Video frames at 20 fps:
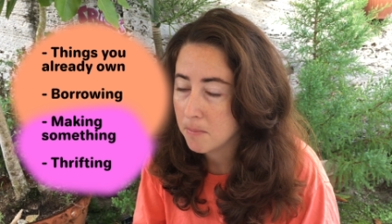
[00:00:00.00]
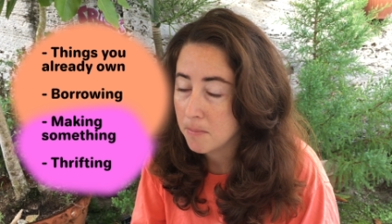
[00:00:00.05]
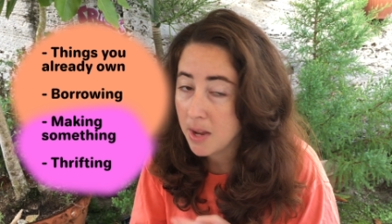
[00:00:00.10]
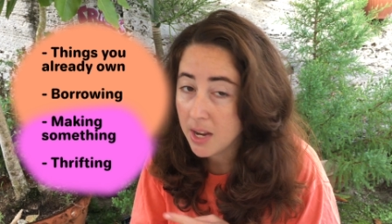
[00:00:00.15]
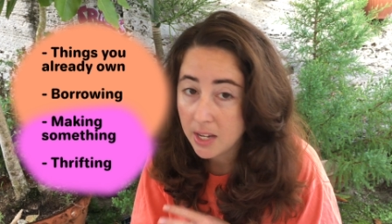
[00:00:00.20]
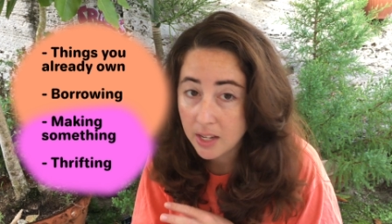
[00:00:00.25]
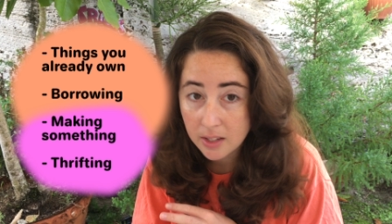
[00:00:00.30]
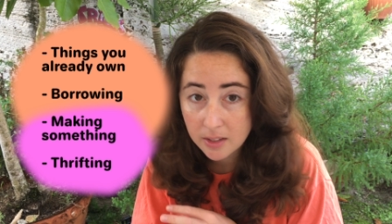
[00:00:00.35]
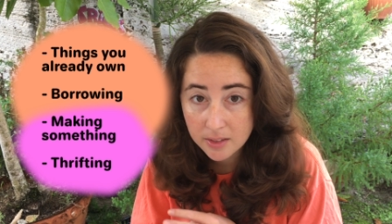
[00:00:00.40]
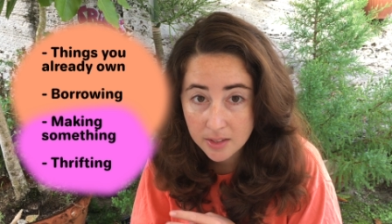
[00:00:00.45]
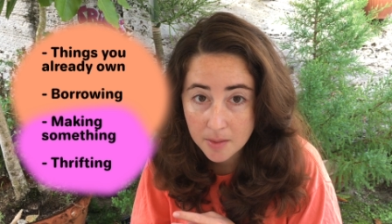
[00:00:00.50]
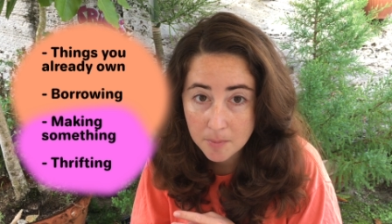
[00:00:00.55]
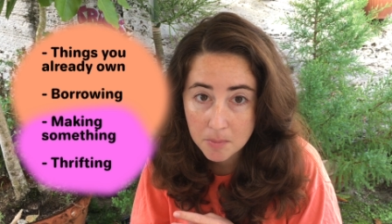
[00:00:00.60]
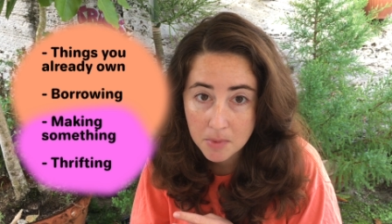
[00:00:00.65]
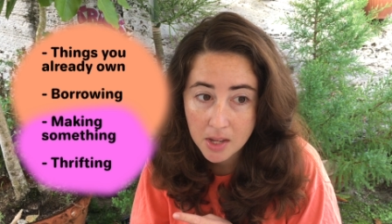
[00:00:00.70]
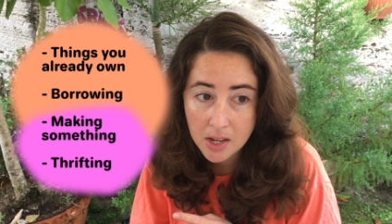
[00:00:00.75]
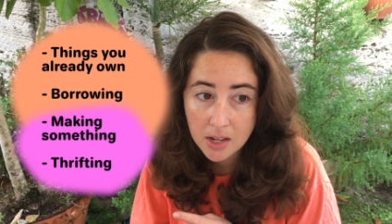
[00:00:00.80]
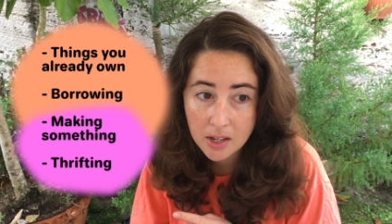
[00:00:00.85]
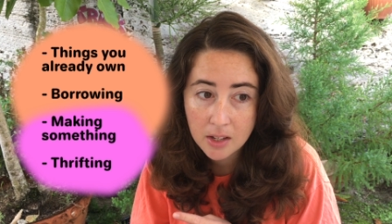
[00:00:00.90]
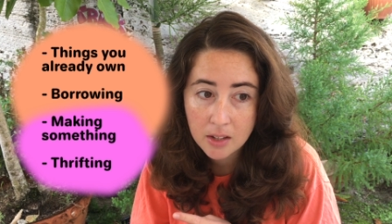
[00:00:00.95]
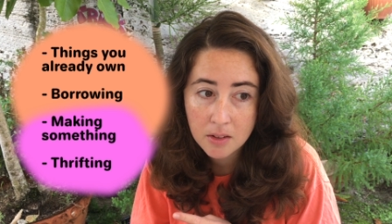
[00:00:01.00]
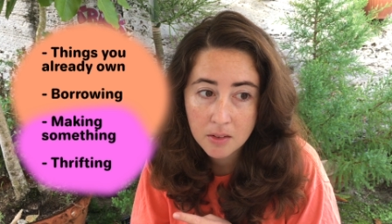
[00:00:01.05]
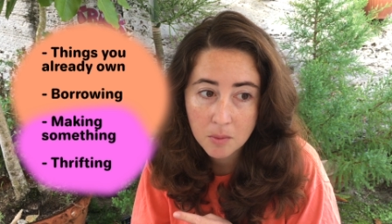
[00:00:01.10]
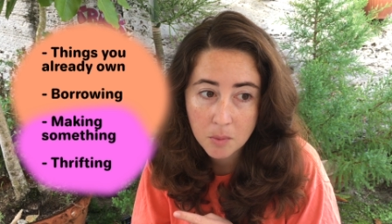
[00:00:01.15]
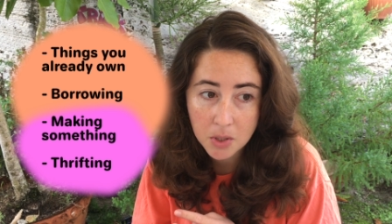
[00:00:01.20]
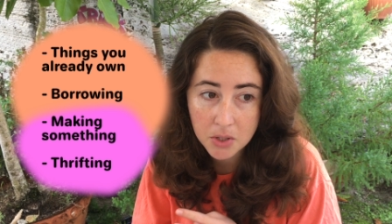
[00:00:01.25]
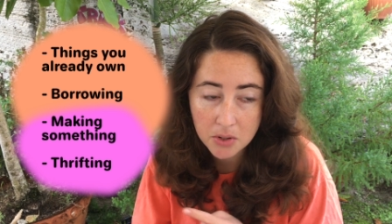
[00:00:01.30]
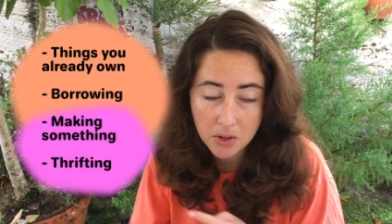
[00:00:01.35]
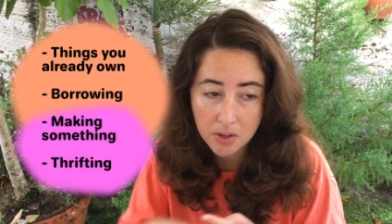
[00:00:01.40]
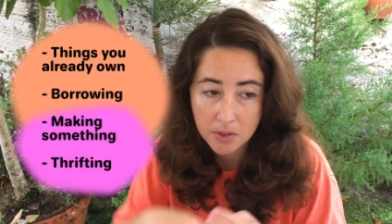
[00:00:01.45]
making something,
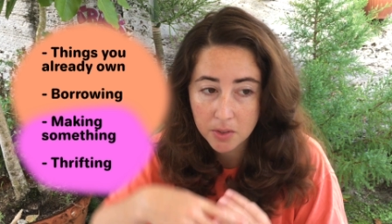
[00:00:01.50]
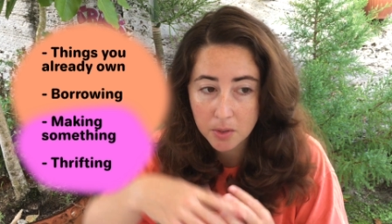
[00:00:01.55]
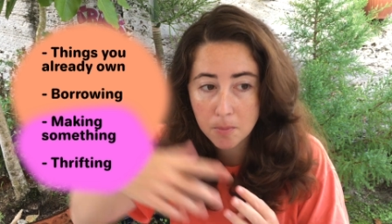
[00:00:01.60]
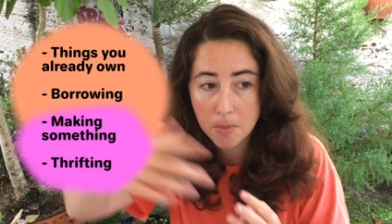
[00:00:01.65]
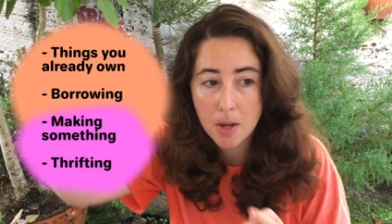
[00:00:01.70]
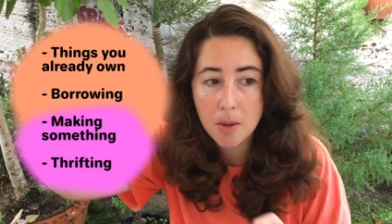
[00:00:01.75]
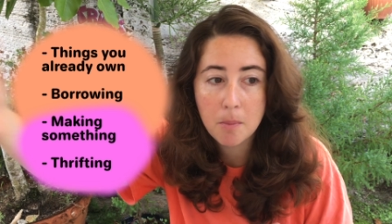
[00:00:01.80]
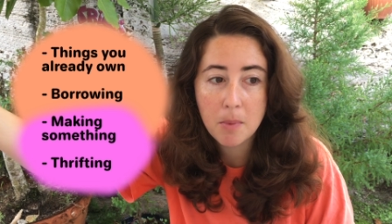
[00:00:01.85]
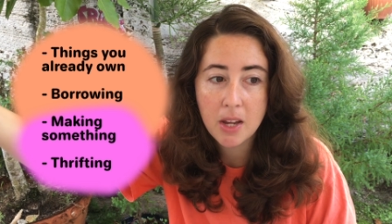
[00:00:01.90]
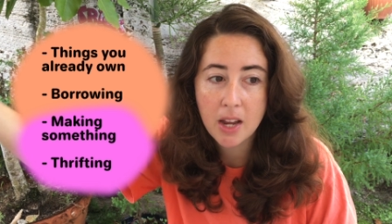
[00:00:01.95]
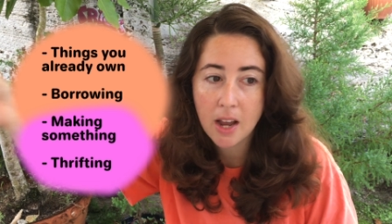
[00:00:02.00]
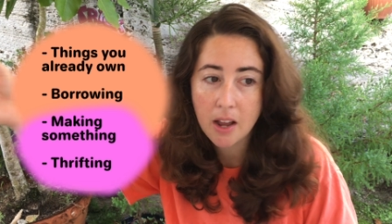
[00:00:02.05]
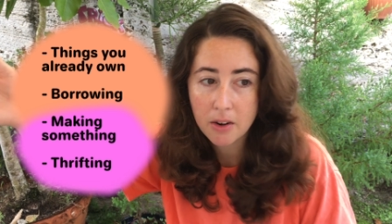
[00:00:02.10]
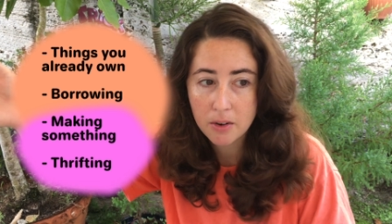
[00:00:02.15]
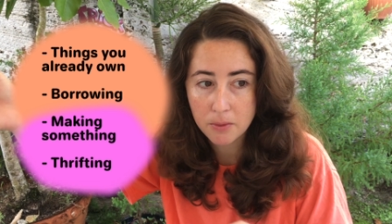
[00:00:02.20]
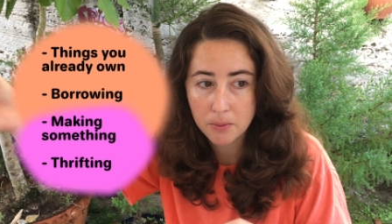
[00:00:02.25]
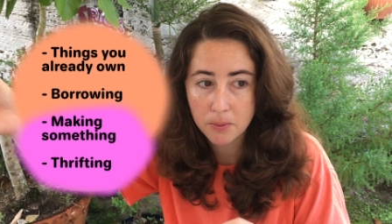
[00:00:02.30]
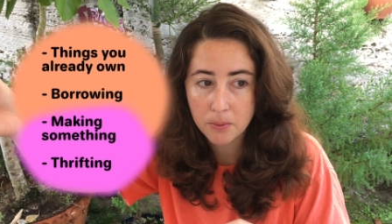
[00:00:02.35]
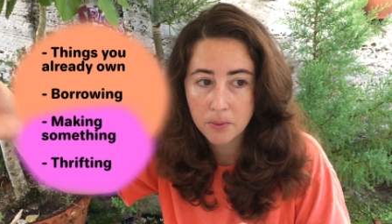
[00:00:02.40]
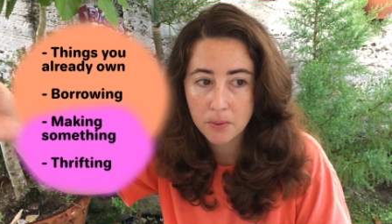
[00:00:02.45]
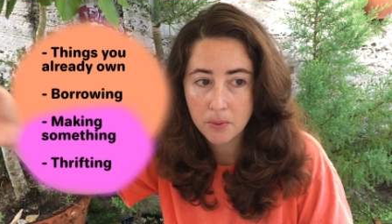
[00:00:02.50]
which also might be out of,